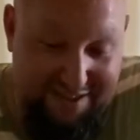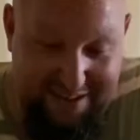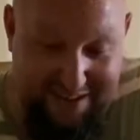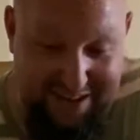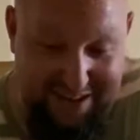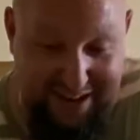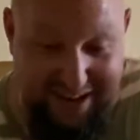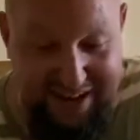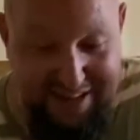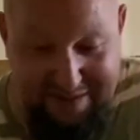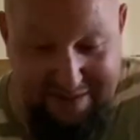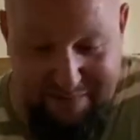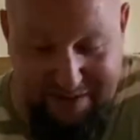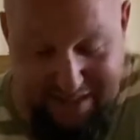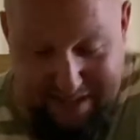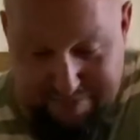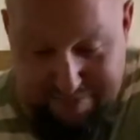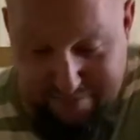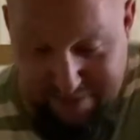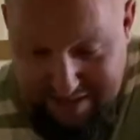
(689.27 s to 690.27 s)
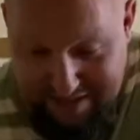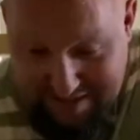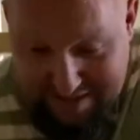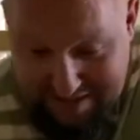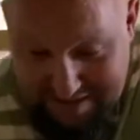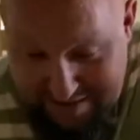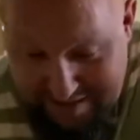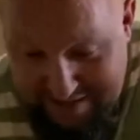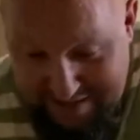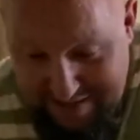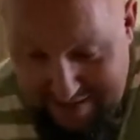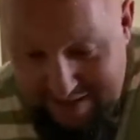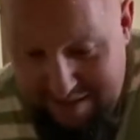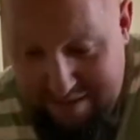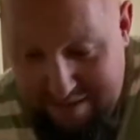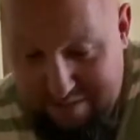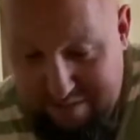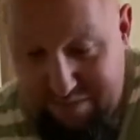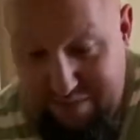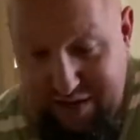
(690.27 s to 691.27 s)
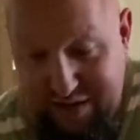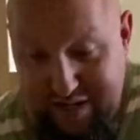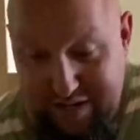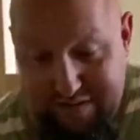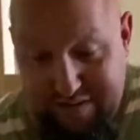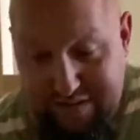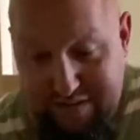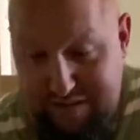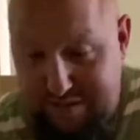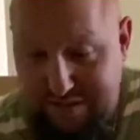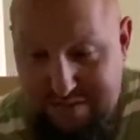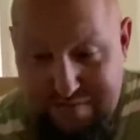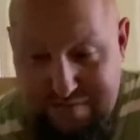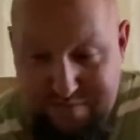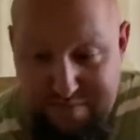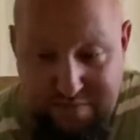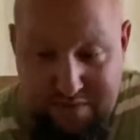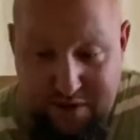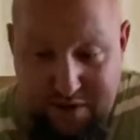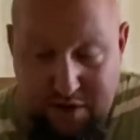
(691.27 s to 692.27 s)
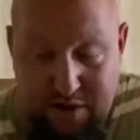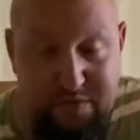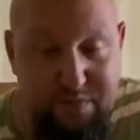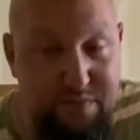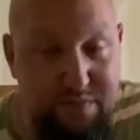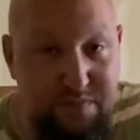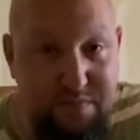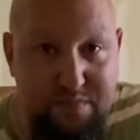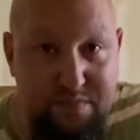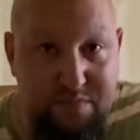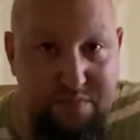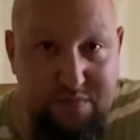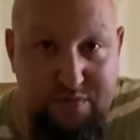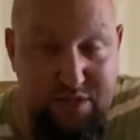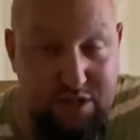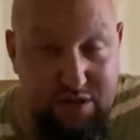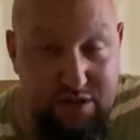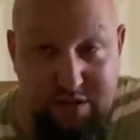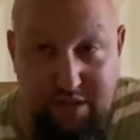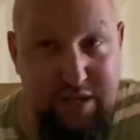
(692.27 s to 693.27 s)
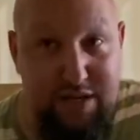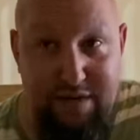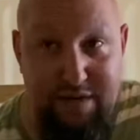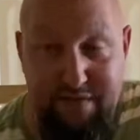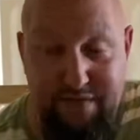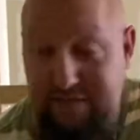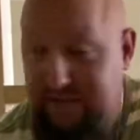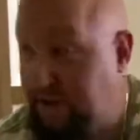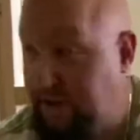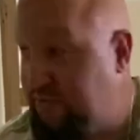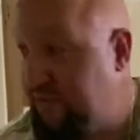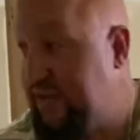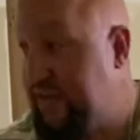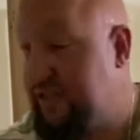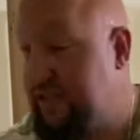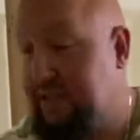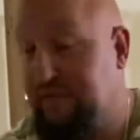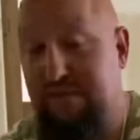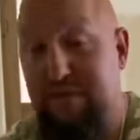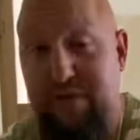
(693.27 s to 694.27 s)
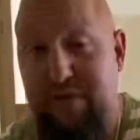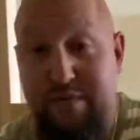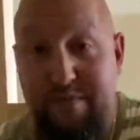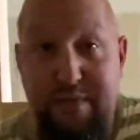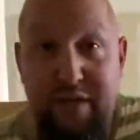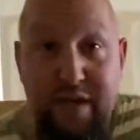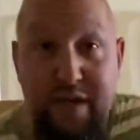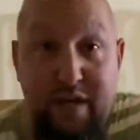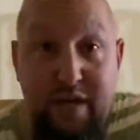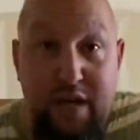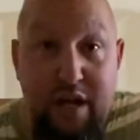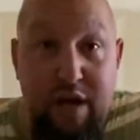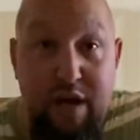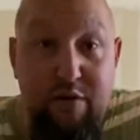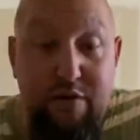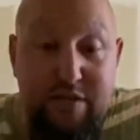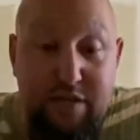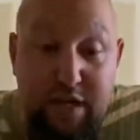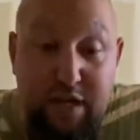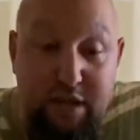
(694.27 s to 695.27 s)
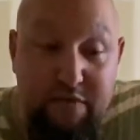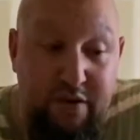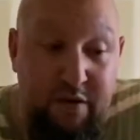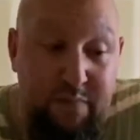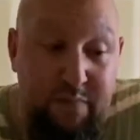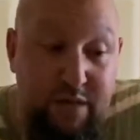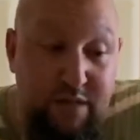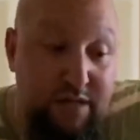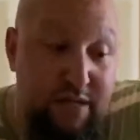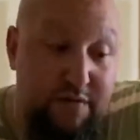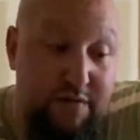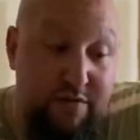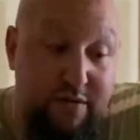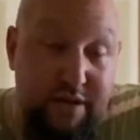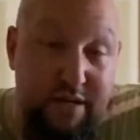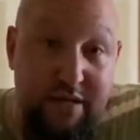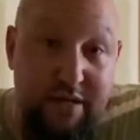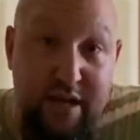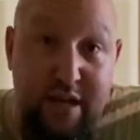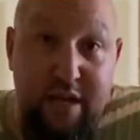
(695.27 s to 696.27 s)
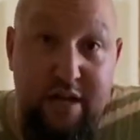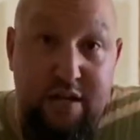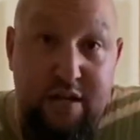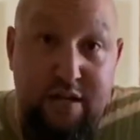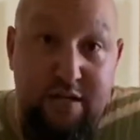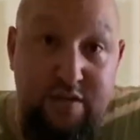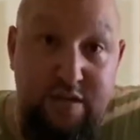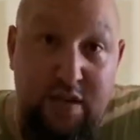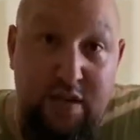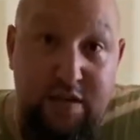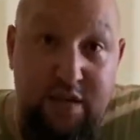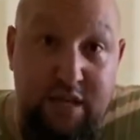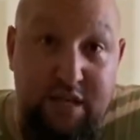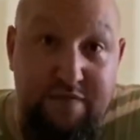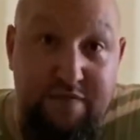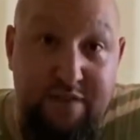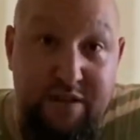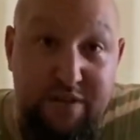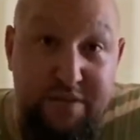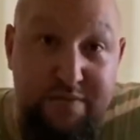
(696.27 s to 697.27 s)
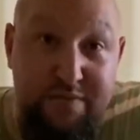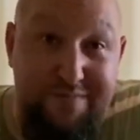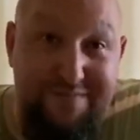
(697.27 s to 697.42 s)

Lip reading: had to make that plug, but just, you know, share the love. That's all we're asking for. Anyways, thank you very much. Have a great day, and I'll see you on the next video.